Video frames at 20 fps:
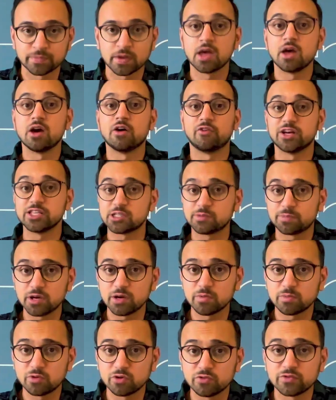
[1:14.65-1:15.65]
Once
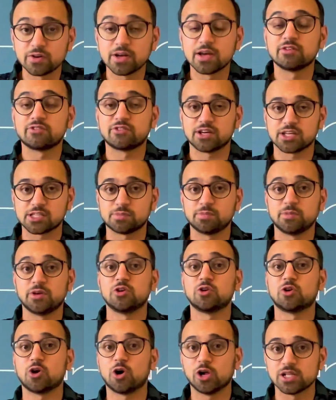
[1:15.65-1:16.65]
pre-approved, trust me, you're
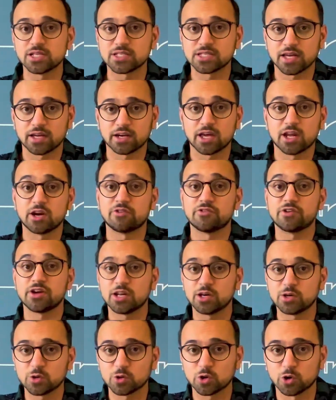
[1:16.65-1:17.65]
all set and ready to
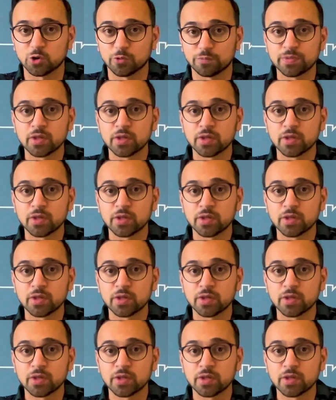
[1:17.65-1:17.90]
go.